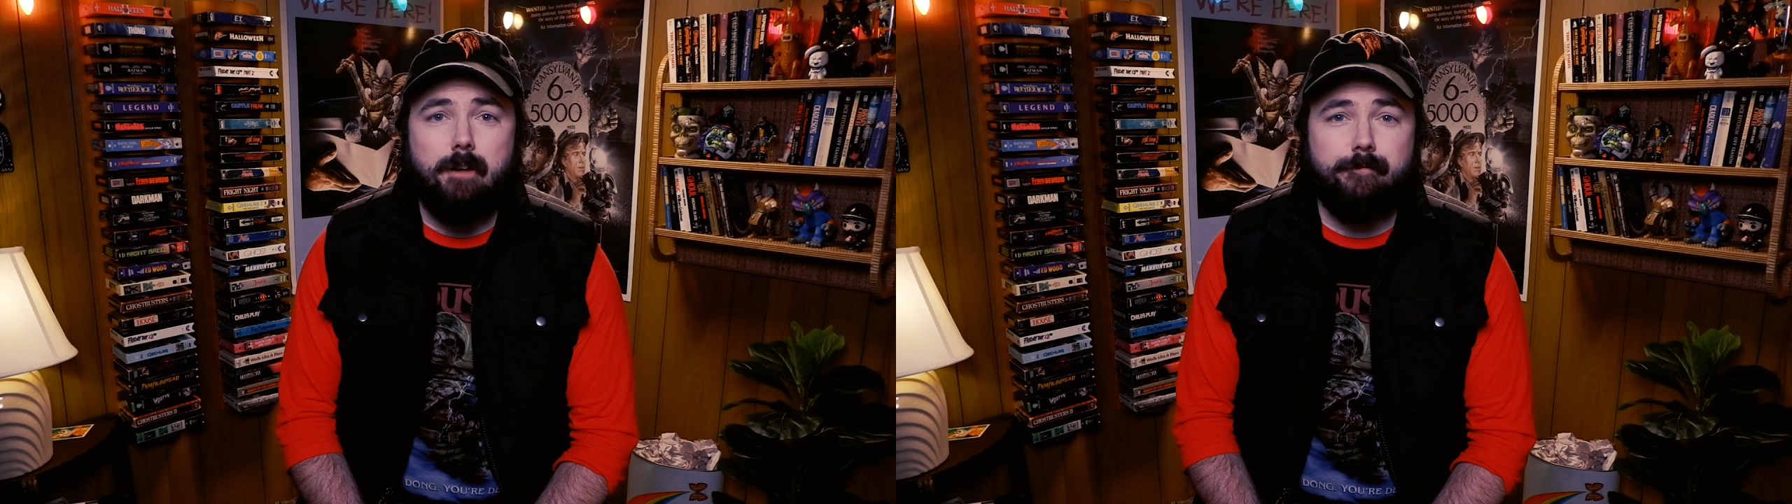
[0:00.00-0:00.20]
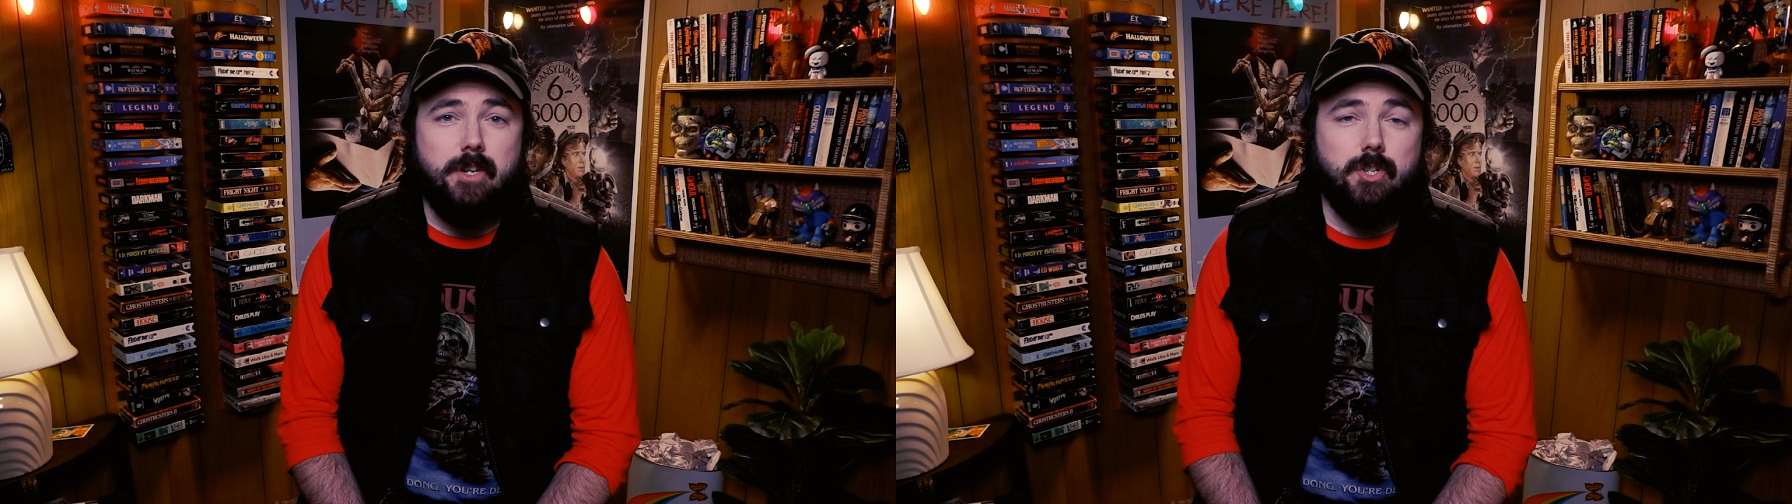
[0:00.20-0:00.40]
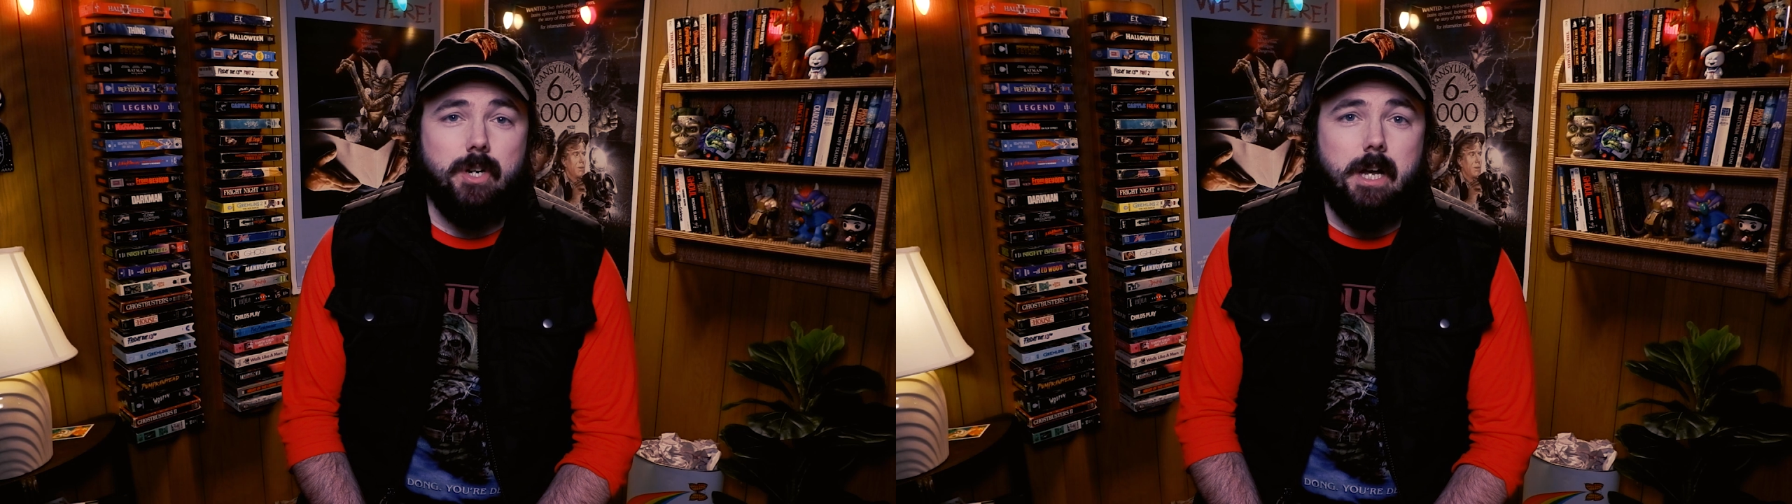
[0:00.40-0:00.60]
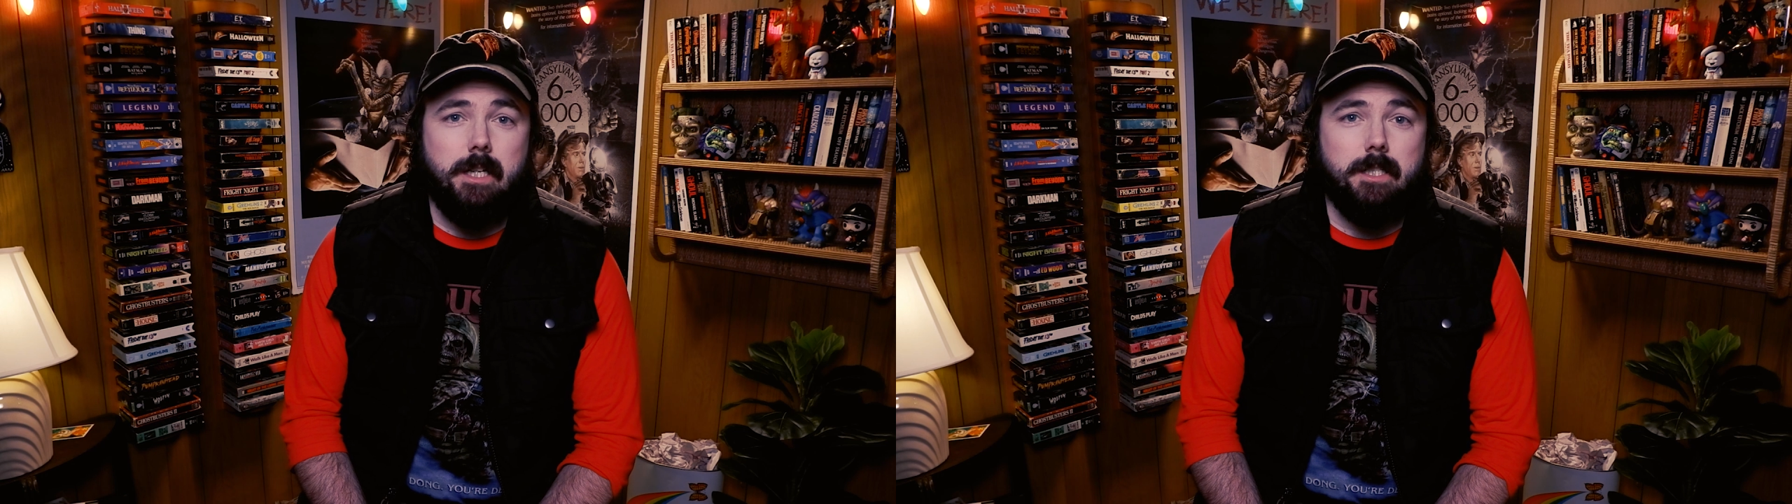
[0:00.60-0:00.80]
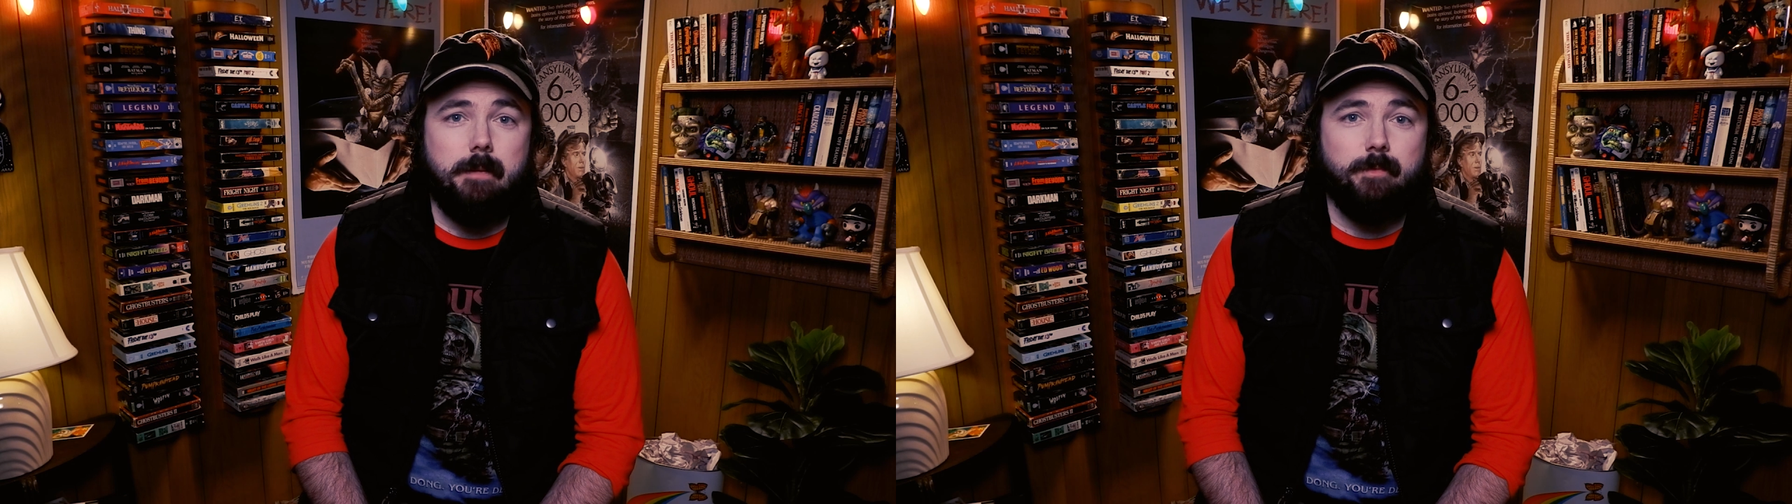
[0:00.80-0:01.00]
out feature
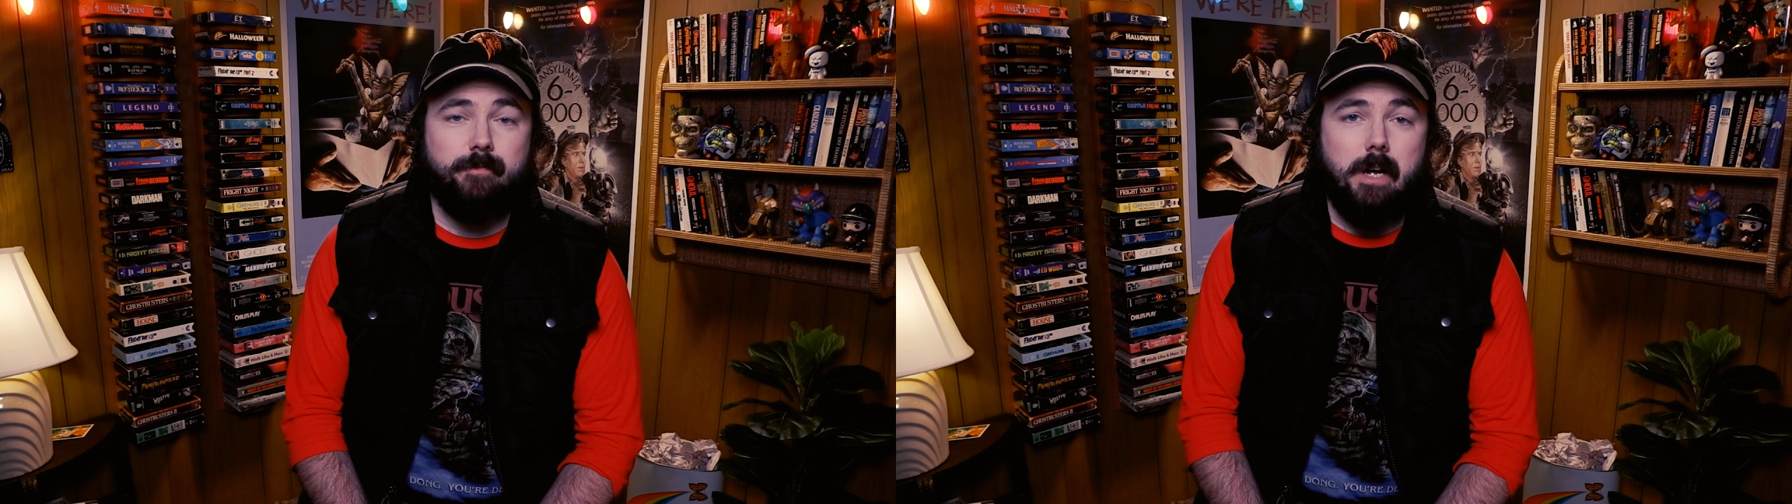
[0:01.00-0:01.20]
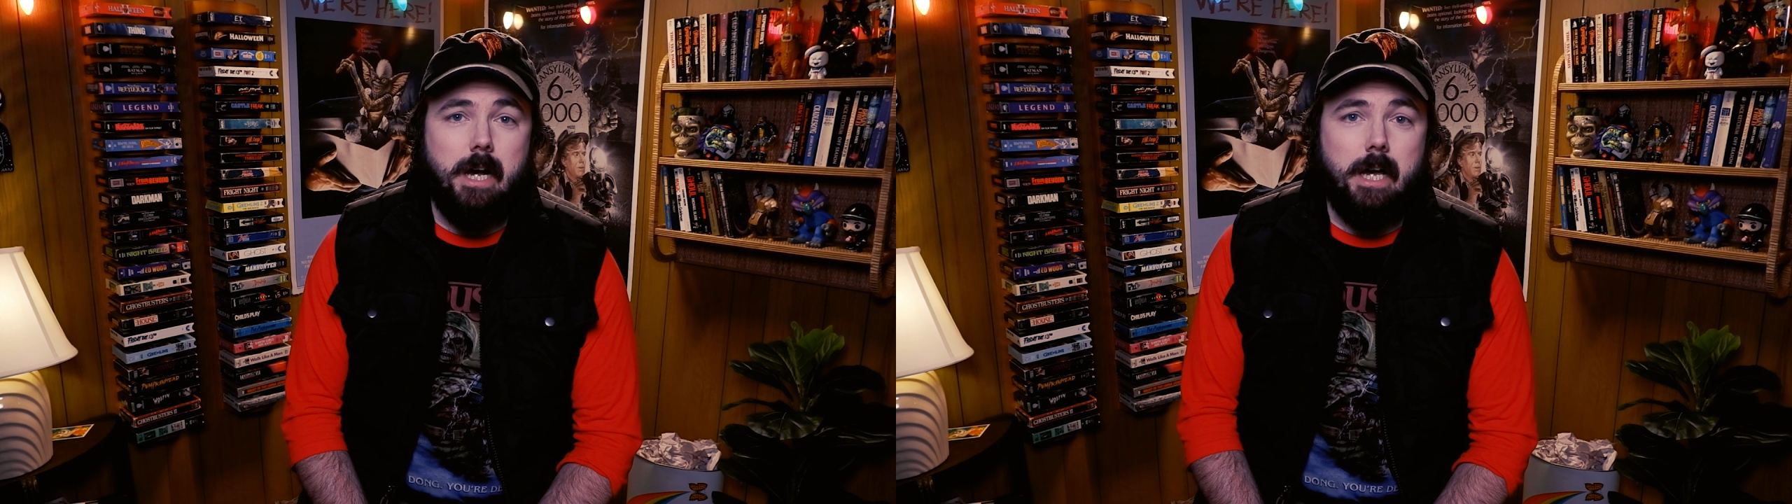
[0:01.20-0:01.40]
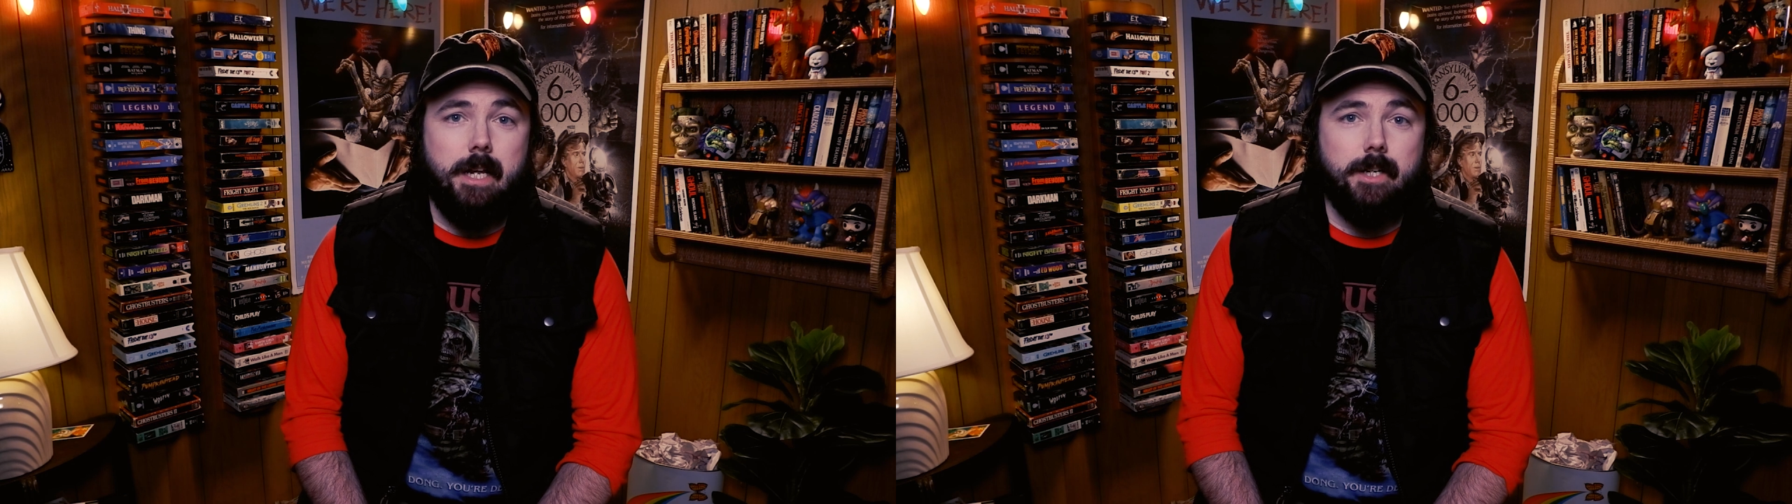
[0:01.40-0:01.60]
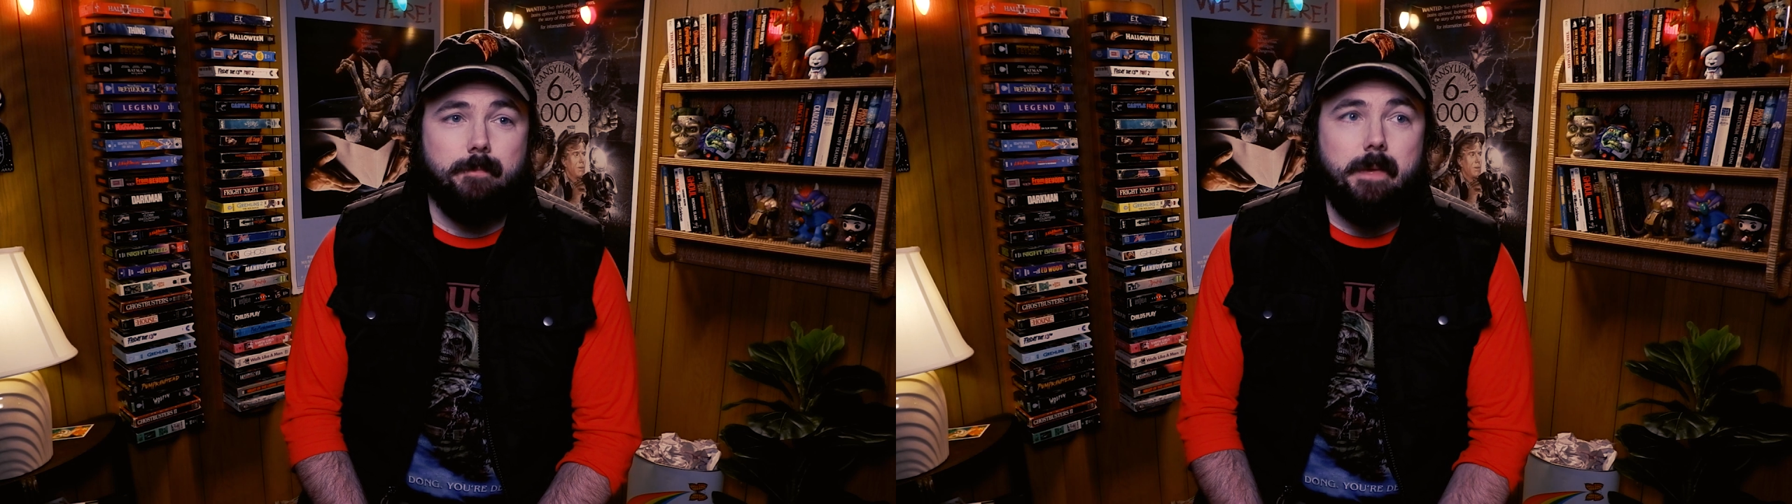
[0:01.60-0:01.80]
concepts for Onyx